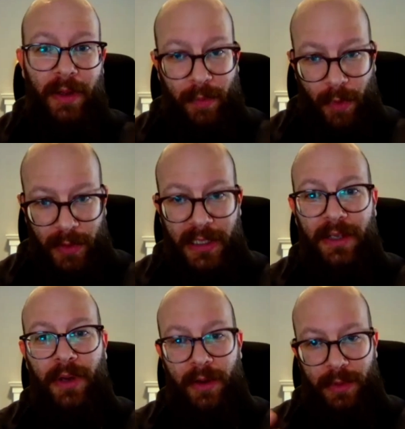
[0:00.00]

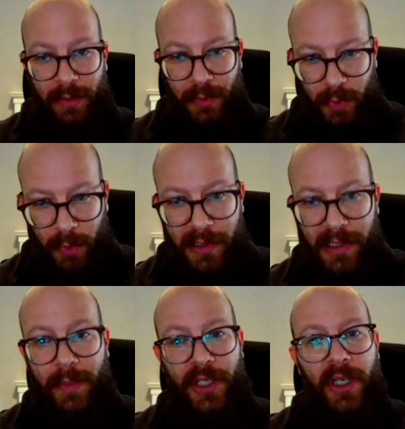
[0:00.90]
mostly around rules
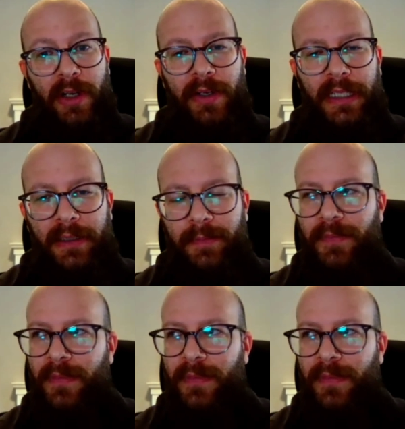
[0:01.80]
and machine learning.